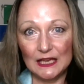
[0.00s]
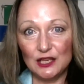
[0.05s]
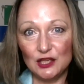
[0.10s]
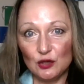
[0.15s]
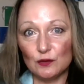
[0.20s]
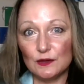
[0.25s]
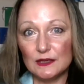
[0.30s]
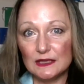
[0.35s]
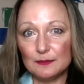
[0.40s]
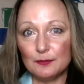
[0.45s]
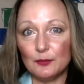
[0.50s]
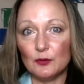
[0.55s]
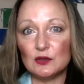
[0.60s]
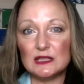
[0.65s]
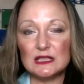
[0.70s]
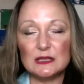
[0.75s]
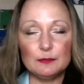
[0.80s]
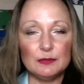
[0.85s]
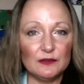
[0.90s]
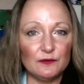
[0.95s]
You're
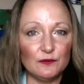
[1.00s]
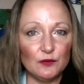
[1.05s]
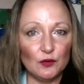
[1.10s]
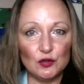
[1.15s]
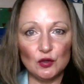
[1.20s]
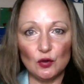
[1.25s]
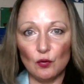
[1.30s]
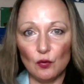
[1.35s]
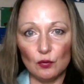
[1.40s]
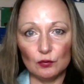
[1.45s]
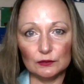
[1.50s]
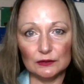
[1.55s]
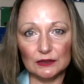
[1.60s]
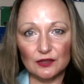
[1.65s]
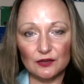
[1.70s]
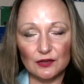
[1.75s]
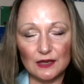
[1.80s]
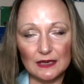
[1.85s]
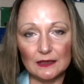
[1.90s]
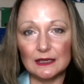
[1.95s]
responsible for your own
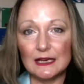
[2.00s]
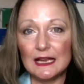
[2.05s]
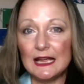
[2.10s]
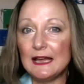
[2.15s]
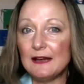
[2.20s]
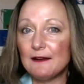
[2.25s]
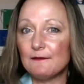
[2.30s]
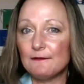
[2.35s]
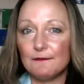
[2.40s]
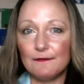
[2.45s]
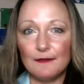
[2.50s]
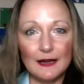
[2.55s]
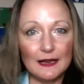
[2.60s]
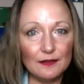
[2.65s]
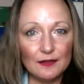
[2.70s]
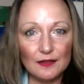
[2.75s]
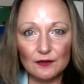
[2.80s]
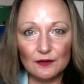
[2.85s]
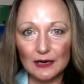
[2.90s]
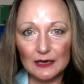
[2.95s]
career.
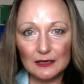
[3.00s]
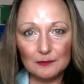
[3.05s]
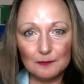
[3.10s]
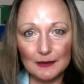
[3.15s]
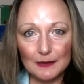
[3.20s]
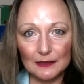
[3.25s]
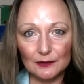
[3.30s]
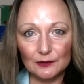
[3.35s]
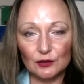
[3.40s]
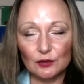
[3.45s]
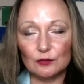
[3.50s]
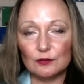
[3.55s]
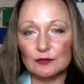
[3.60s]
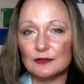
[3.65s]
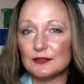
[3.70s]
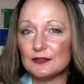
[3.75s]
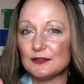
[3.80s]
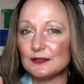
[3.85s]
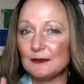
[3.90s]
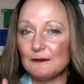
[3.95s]
Find the right
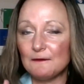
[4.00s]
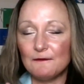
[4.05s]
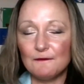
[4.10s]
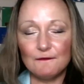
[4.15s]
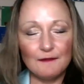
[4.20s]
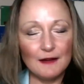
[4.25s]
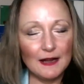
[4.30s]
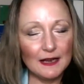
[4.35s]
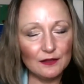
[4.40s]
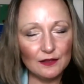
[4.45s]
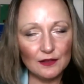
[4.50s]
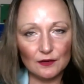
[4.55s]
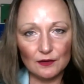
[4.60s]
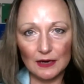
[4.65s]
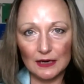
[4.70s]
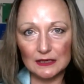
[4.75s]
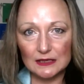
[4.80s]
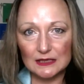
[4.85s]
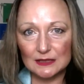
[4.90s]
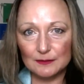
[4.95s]
mentors, find the
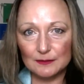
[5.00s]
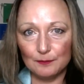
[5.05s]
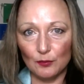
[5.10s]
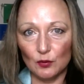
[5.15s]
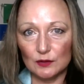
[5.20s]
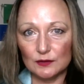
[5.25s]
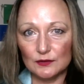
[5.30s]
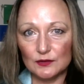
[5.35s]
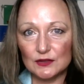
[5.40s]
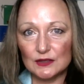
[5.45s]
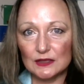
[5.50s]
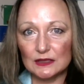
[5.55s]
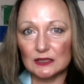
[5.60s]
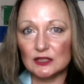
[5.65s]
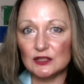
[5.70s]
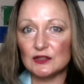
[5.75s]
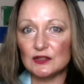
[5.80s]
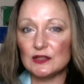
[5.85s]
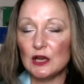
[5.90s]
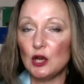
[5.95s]
right
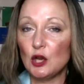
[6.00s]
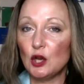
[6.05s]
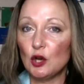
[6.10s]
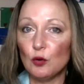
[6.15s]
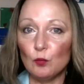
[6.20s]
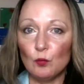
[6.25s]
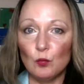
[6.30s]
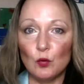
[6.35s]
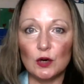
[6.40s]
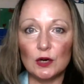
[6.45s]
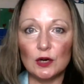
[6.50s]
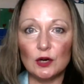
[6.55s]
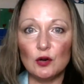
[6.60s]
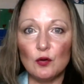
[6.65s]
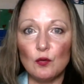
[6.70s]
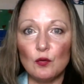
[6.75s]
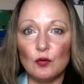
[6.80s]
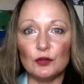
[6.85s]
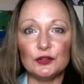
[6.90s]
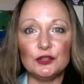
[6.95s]
sponsors,
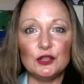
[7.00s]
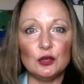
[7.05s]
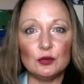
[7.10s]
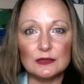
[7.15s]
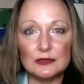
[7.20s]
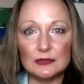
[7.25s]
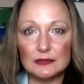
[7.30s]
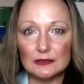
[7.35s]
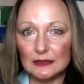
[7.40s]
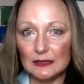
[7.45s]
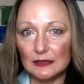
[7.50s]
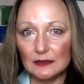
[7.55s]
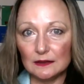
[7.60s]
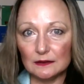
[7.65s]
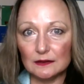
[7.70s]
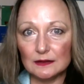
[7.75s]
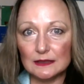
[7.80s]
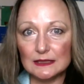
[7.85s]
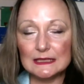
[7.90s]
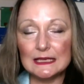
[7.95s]
work on your
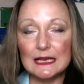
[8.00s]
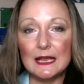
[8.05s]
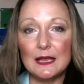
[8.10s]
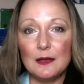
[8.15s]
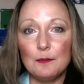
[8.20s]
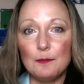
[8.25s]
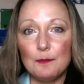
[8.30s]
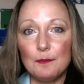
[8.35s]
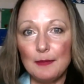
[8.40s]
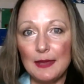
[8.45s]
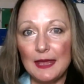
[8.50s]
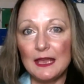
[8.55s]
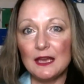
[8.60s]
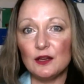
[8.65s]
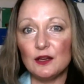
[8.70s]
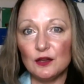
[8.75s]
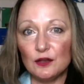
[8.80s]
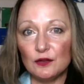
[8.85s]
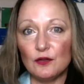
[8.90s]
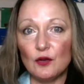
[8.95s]
skills,
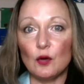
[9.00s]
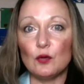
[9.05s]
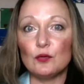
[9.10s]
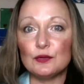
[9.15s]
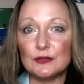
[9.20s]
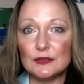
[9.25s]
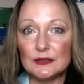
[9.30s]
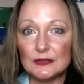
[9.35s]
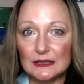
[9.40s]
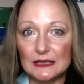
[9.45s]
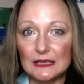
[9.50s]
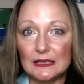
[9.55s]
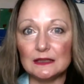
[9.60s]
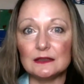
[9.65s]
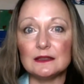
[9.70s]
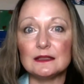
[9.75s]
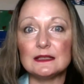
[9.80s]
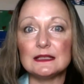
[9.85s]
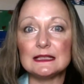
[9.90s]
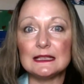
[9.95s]
make those
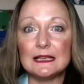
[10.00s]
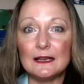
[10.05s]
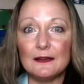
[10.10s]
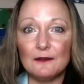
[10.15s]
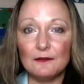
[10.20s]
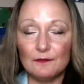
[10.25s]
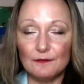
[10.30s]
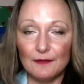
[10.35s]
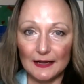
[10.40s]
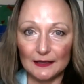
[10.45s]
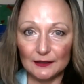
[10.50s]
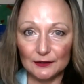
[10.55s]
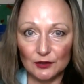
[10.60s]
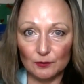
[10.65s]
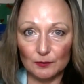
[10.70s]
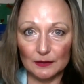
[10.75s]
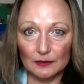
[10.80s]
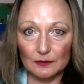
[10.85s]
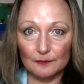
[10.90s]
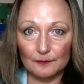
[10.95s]
skills
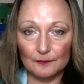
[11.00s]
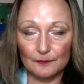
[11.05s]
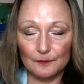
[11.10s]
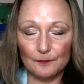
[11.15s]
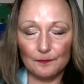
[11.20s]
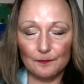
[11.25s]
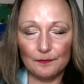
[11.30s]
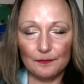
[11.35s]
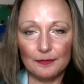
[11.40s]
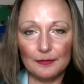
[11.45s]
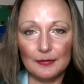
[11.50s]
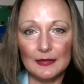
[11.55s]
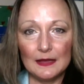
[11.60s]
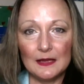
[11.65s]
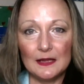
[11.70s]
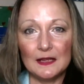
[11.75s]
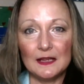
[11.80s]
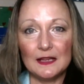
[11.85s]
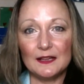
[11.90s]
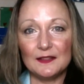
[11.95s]
valuable.
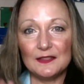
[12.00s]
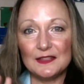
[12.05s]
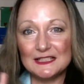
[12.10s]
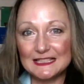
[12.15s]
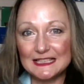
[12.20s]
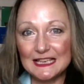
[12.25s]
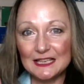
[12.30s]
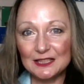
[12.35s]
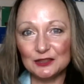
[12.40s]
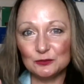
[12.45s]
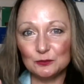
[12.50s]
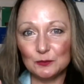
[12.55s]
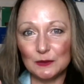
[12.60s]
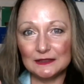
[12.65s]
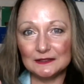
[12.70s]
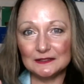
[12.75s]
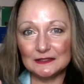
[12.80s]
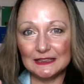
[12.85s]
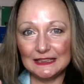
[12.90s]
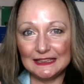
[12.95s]
The second
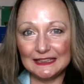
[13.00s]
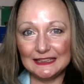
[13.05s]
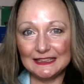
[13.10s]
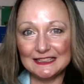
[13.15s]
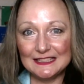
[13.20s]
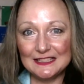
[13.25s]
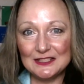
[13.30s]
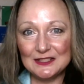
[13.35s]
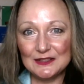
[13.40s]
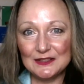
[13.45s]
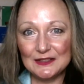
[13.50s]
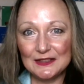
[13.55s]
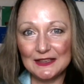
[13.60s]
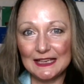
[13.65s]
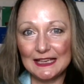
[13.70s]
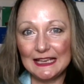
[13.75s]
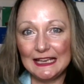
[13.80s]
one is